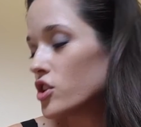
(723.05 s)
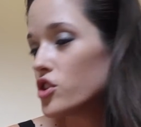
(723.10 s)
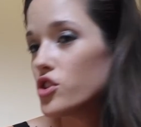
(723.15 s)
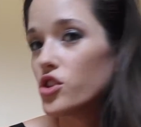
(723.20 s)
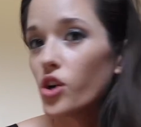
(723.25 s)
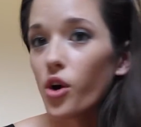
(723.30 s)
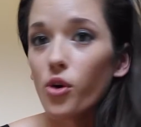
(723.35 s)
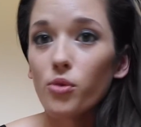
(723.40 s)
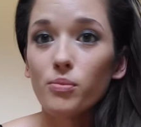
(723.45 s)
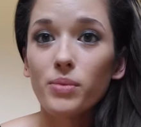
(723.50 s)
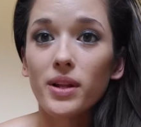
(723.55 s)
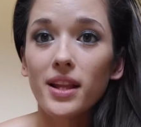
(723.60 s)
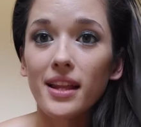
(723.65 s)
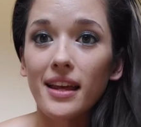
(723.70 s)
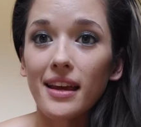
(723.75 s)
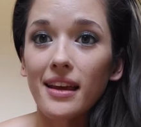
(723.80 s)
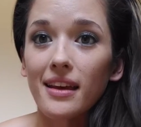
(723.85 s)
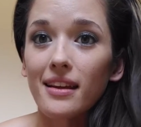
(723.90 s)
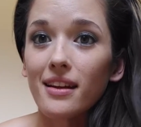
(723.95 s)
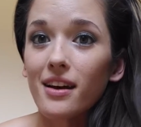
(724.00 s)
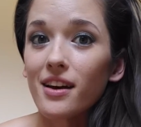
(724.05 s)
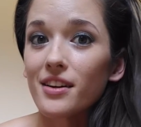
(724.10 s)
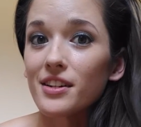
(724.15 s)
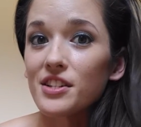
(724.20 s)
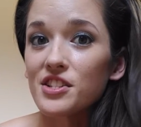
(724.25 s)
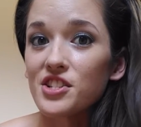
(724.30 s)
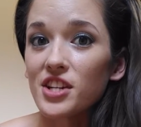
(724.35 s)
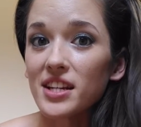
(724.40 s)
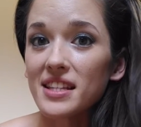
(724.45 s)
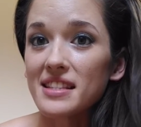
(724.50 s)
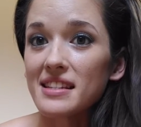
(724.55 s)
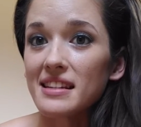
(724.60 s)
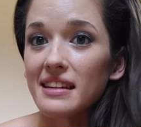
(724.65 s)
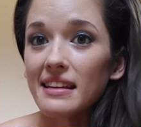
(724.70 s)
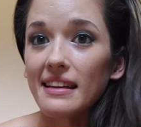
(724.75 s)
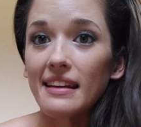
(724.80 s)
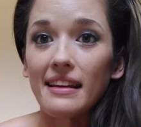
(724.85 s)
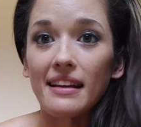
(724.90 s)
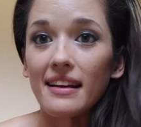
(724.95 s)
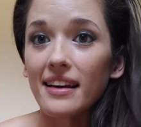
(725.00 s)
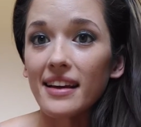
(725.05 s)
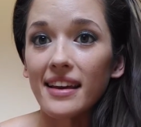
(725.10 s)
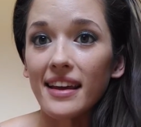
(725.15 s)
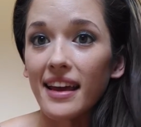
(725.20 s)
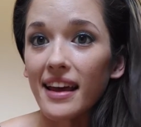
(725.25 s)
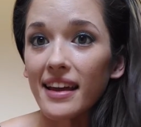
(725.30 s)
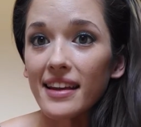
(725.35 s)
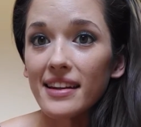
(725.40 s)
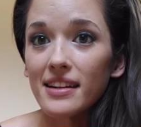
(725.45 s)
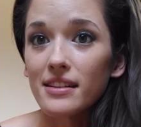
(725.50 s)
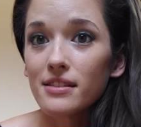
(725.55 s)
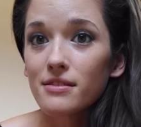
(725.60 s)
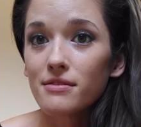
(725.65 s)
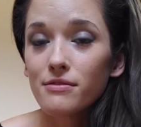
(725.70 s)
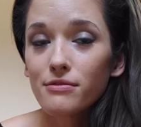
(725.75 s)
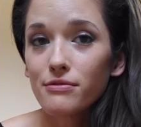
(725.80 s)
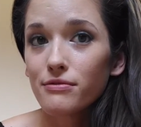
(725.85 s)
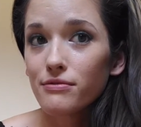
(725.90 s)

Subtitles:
don't plan on adjusting it again